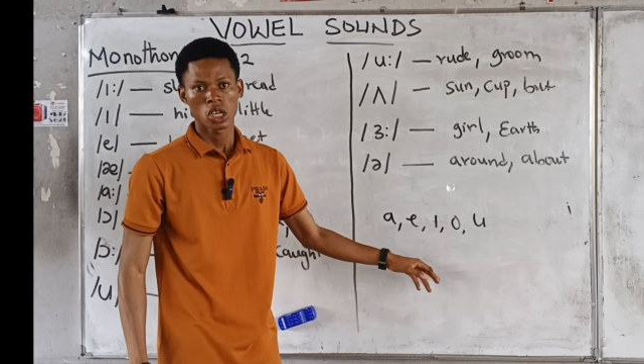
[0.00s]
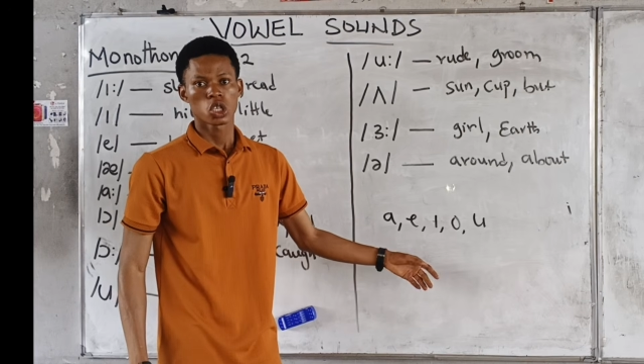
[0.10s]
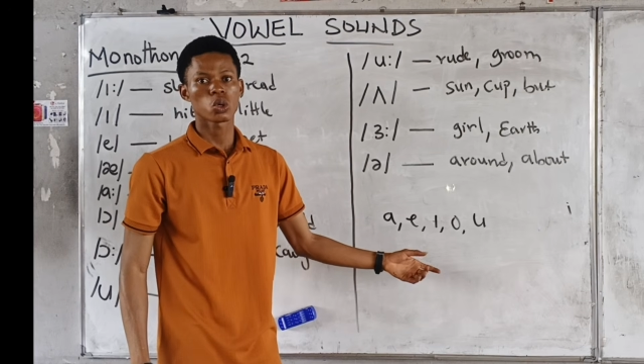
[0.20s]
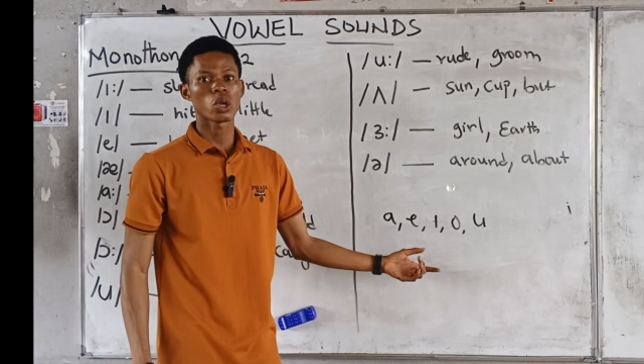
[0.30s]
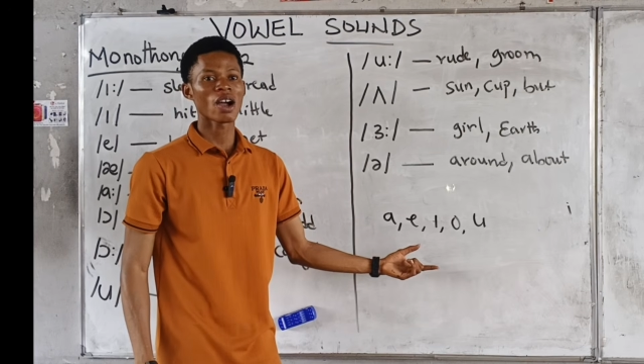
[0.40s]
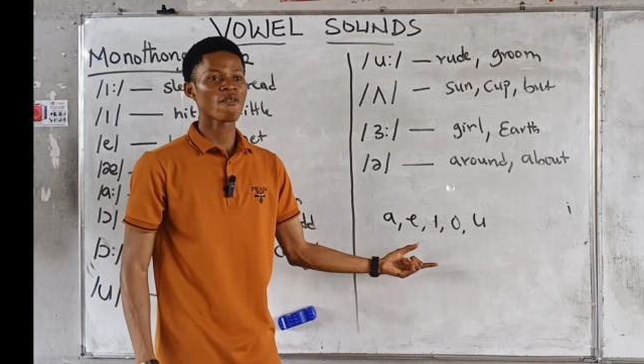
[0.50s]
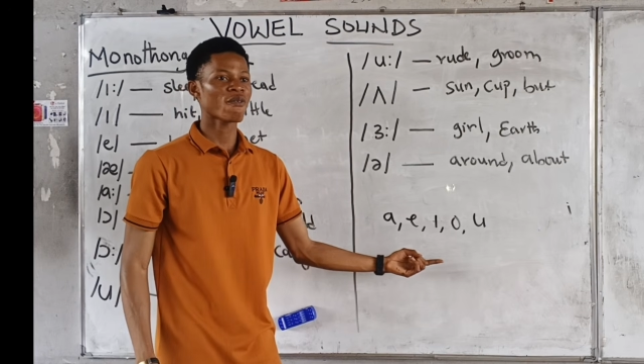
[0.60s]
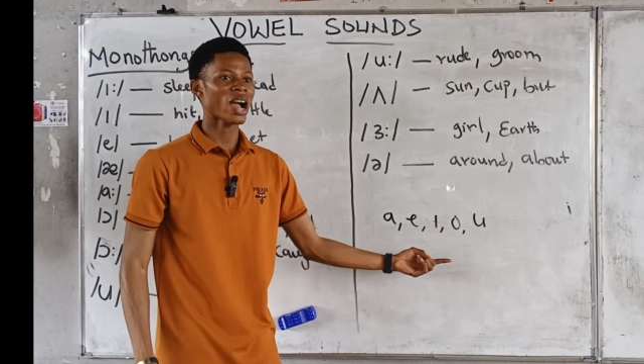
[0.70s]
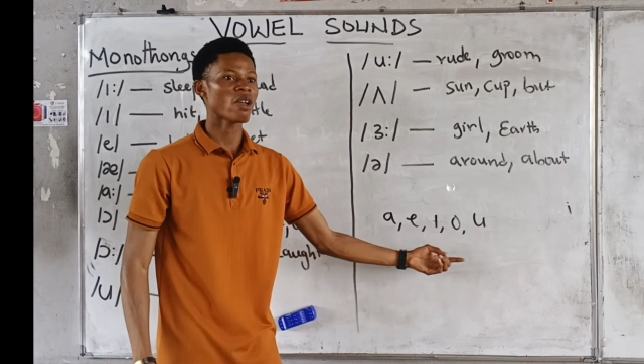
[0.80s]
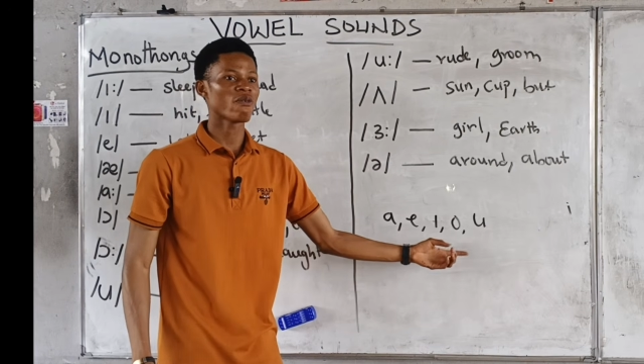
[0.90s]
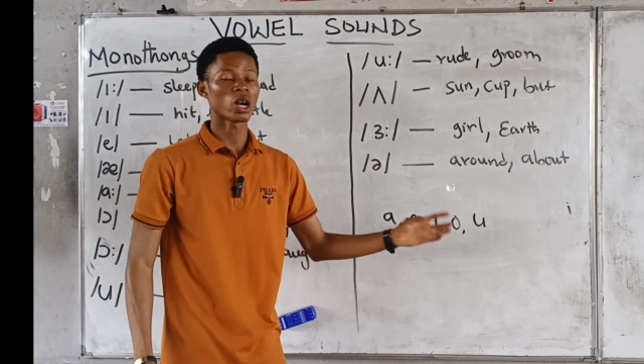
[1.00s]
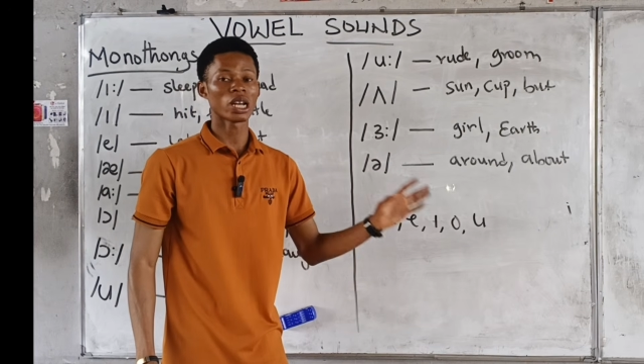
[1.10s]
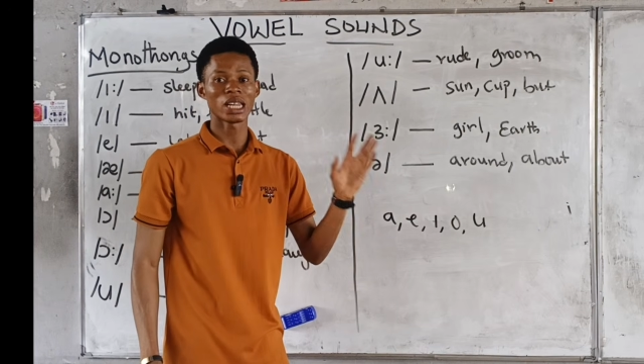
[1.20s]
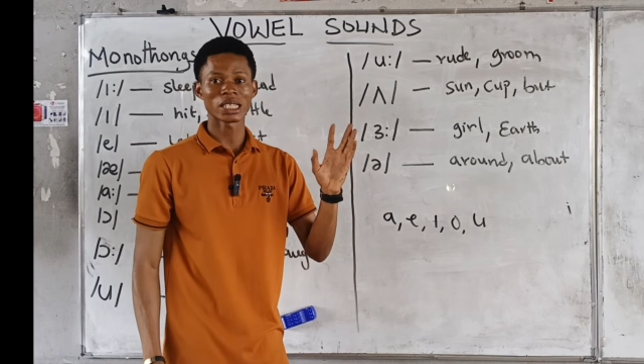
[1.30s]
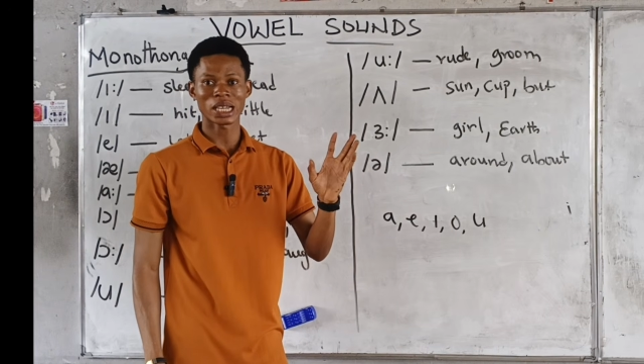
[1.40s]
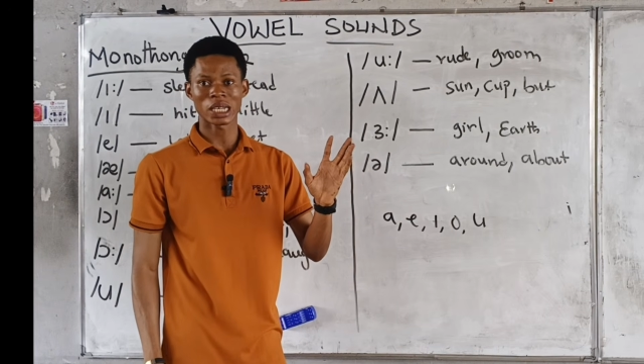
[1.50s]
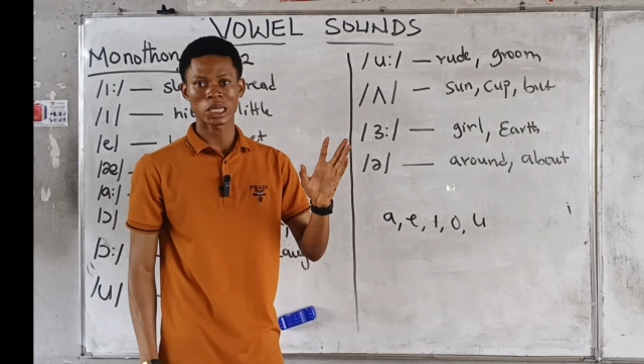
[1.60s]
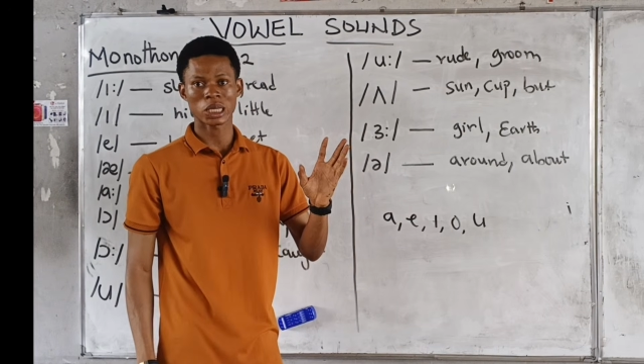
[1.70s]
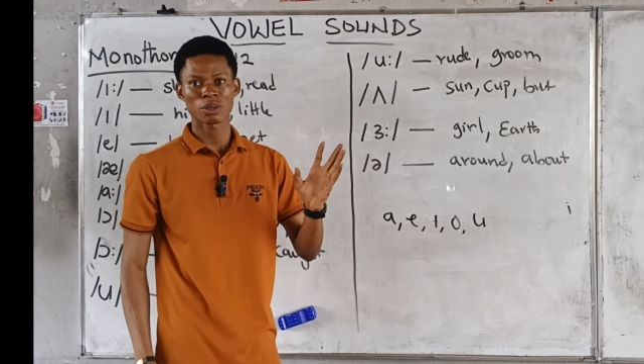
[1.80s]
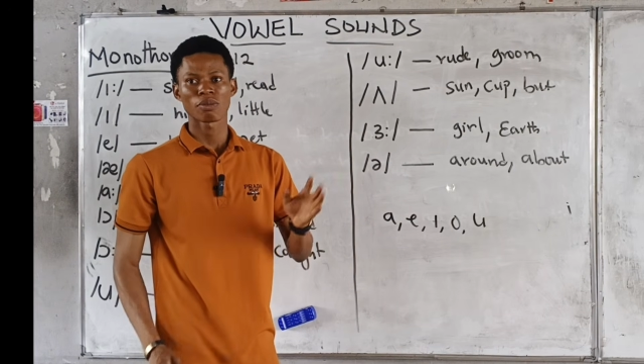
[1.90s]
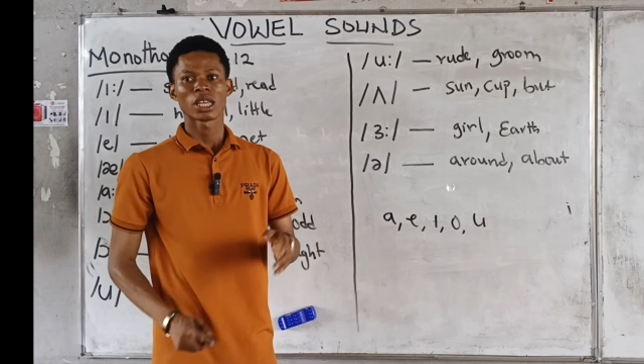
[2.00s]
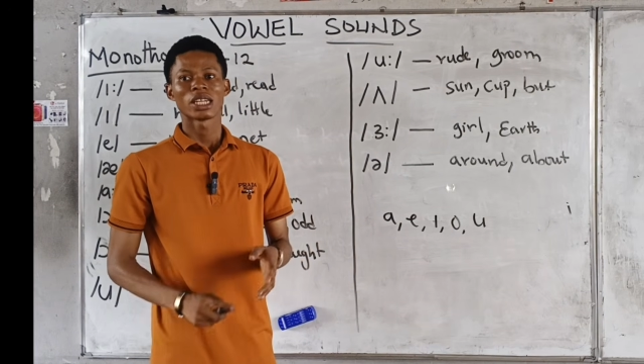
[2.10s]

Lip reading: So you have 5 vowel letters.